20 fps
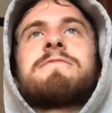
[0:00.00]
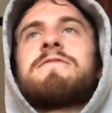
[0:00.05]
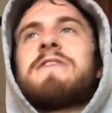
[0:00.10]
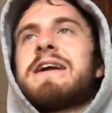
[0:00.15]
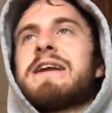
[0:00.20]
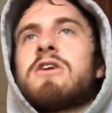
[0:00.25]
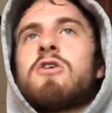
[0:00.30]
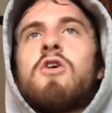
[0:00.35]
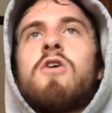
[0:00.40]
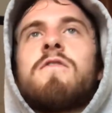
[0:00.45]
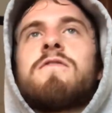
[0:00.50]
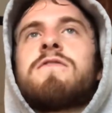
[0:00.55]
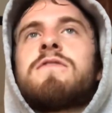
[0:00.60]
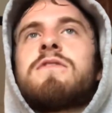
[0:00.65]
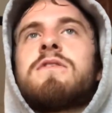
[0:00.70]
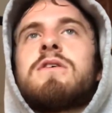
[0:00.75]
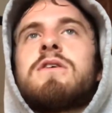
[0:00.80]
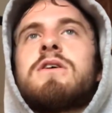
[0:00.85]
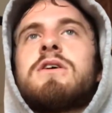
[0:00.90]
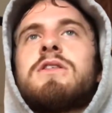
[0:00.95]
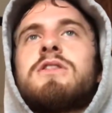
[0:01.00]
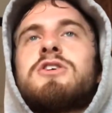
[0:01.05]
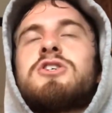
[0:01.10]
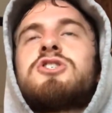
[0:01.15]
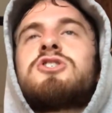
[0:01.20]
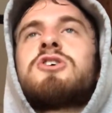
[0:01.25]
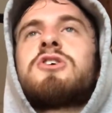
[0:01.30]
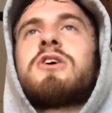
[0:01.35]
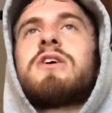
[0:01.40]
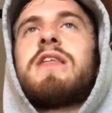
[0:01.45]
fighting off the
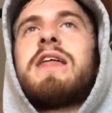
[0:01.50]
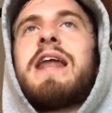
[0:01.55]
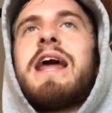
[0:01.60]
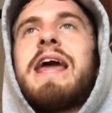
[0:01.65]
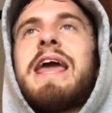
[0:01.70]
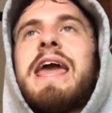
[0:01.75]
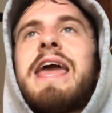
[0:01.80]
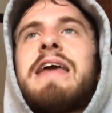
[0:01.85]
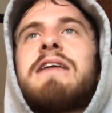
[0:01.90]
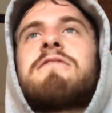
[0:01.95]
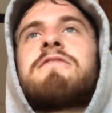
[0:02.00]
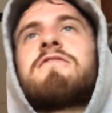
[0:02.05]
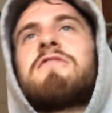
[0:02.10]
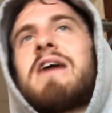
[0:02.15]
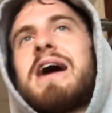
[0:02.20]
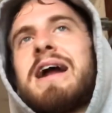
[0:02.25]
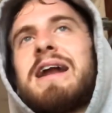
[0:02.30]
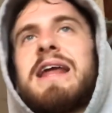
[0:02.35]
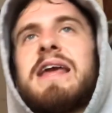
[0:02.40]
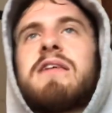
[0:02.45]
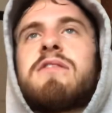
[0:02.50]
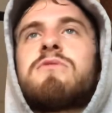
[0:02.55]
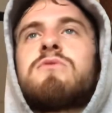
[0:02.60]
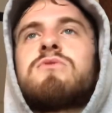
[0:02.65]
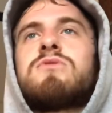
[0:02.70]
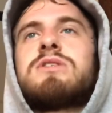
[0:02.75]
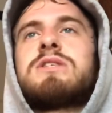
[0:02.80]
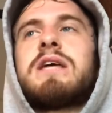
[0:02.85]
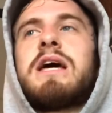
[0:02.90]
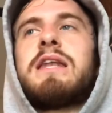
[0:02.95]
sugar that I ate Friday
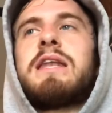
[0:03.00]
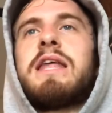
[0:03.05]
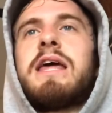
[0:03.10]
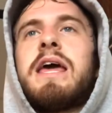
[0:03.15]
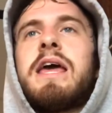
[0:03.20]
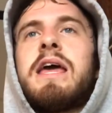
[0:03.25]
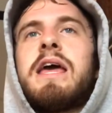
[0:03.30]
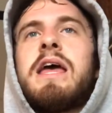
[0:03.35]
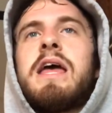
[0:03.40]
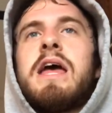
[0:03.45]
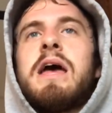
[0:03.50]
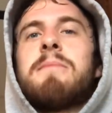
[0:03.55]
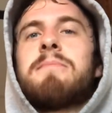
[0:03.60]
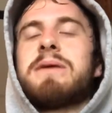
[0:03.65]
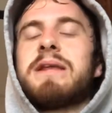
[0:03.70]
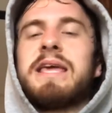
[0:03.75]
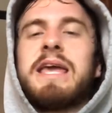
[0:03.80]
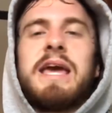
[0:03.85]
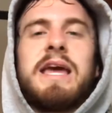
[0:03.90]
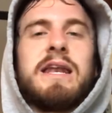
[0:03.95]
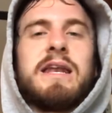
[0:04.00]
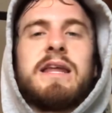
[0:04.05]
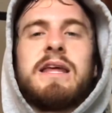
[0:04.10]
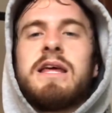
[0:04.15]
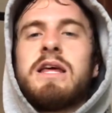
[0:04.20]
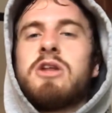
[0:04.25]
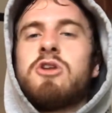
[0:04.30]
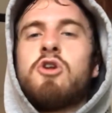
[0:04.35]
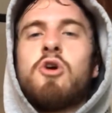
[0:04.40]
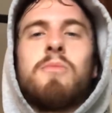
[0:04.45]
through Sunday. But again,
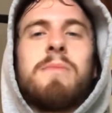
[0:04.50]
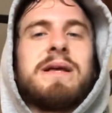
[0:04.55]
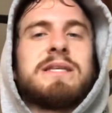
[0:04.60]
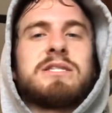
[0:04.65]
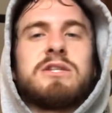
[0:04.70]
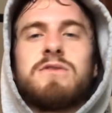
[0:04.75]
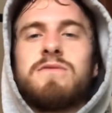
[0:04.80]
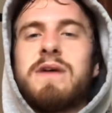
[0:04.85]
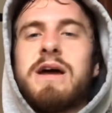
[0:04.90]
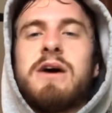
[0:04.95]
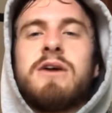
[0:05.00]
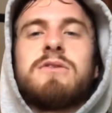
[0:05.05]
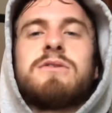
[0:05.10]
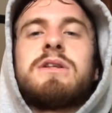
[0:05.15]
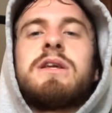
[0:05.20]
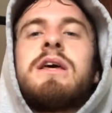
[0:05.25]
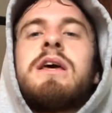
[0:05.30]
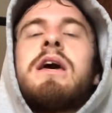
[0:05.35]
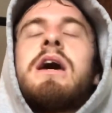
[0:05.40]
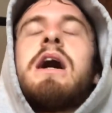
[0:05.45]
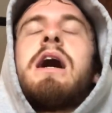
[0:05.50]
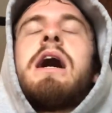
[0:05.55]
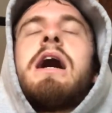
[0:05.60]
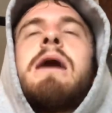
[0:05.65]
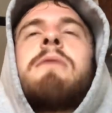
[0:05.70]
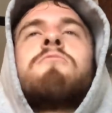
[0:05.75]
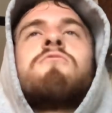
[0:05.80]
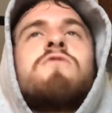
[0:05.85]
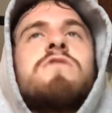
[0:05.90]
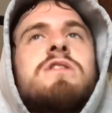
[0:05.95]
no messing around.
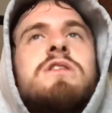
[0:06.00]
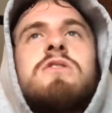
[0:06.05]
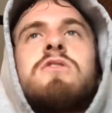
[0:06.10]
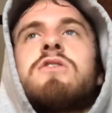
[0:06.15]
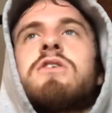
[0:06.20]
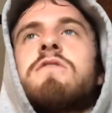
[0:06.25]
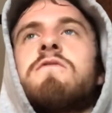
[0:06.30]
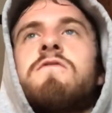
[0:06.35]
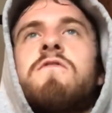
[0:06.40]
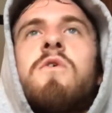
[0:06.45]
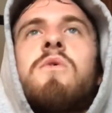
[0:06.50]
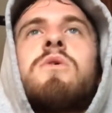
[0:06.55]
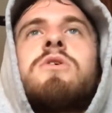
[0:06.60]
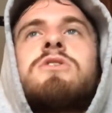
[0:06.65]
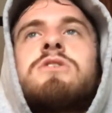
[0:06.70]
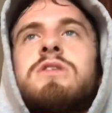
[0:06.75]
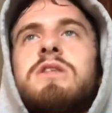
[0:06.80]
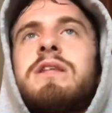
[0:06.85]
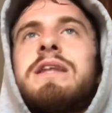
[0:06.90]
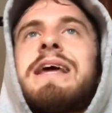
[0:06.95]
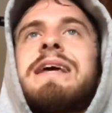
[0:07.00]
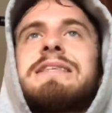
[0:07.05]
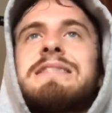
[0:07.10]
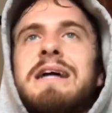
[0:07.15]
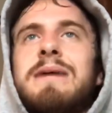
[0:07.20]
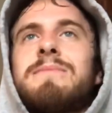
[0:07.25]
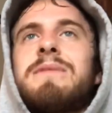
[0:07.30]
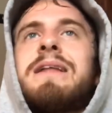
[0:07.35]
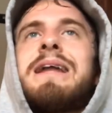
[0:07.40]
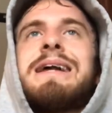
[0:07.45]
Really looking forward to the next
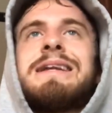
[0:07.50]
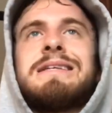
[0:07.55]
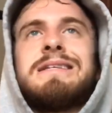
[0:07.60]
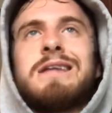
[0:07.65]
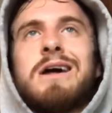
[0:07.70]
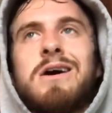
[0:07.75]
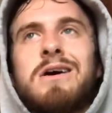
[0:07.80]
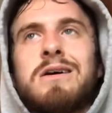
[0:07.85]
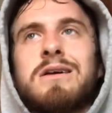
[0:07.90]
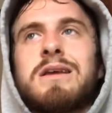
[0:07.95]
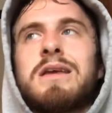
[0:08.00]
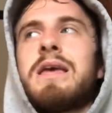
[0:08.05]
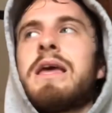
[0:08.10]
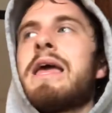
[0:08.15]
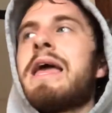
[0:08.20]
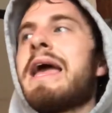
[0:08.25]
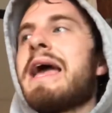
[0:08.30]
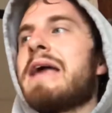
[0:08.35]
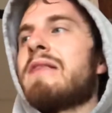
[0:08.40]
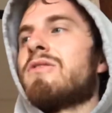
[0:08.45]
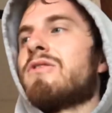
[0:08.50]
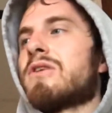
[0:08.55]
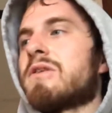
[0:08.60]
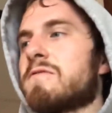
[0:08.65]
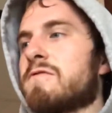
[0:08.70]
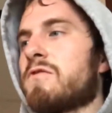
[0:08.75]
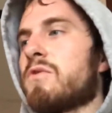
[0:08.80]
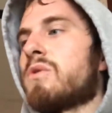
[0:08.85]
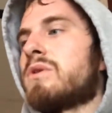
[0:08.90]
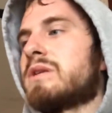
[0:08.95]
time that I dunk, and
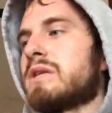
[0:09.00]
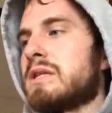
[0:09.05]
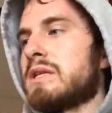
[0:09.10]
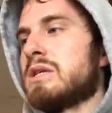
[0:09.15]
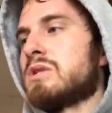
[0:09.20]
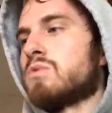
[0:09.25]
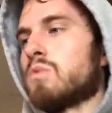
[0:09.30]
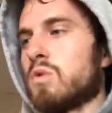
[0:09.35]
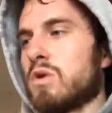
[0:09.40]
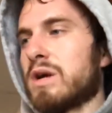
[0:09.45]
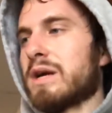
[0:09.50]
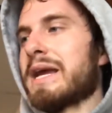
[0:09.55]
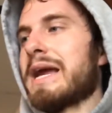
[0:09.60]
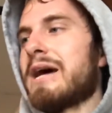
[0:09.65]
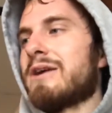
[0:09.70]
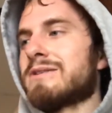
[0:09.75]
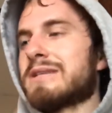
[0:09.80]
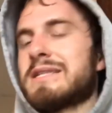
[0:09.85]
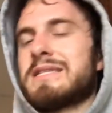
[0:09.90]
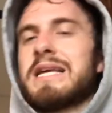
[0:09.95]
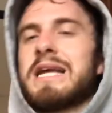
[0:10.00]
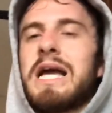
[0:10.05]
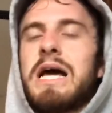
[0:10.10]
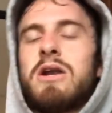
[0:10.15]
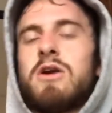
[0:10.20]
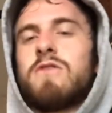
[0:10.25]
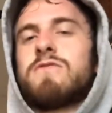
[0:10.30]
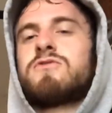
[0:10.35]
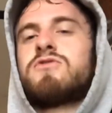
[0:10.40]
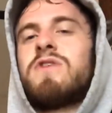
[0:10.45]
looking forward to these workouts because I
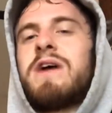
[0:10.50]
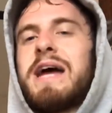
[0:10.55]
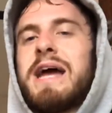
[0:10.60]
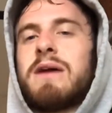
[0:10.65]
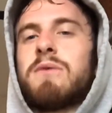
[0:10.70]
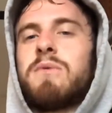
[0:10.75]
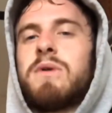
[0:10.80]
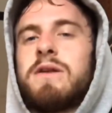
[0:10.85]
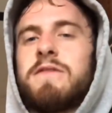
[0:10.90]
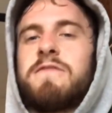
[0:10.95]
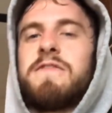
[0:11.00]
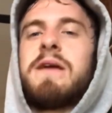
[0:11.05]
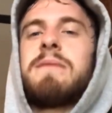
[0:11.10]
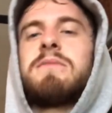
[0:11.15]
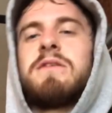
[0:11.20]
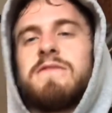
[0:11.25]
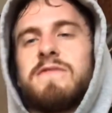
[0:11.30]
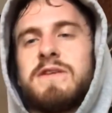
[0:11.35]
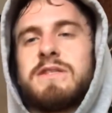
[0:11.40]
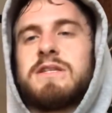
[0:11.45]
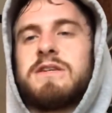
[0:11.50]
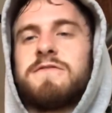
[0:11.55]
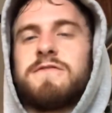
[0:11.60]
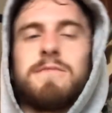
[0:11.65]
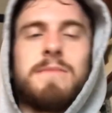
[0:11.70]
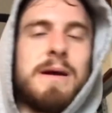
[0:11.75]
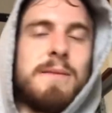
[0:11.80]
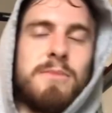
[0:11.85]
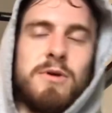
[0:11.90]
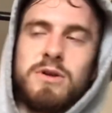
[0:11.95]
got off track when family visited
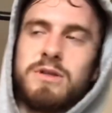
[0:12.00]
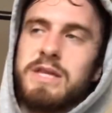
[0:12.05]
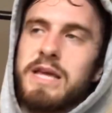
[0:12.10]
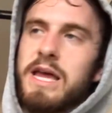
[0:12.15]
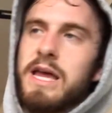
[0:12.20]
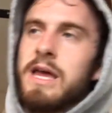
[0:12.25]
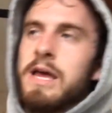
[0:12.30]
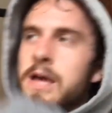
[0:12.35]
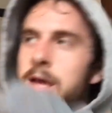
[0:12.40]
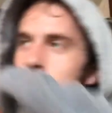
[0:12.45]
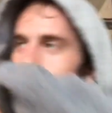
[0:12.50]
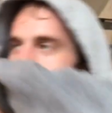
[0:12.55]
for my birthday.